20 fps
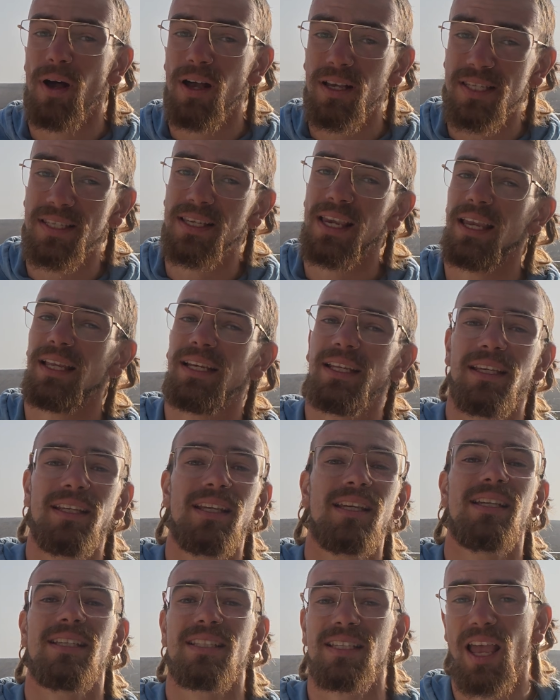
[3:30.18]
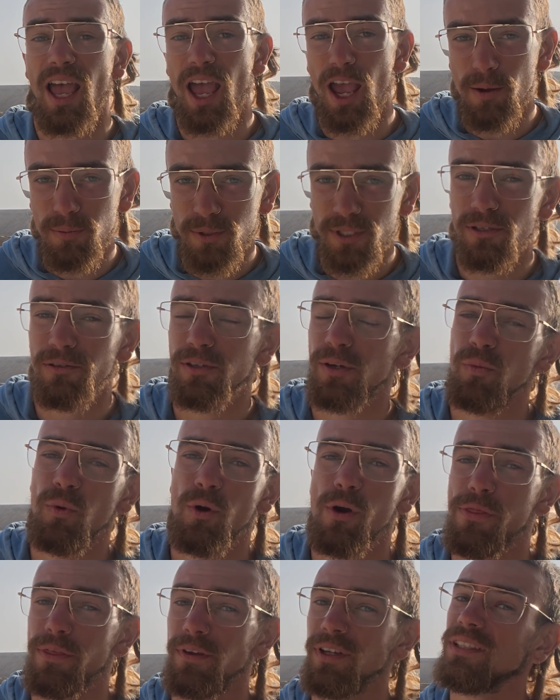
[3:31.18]
mass gaining is absolutely
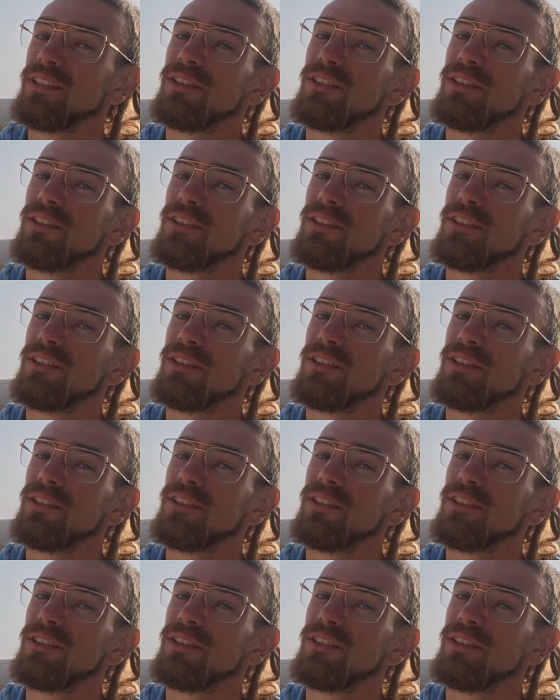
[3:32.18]
worth it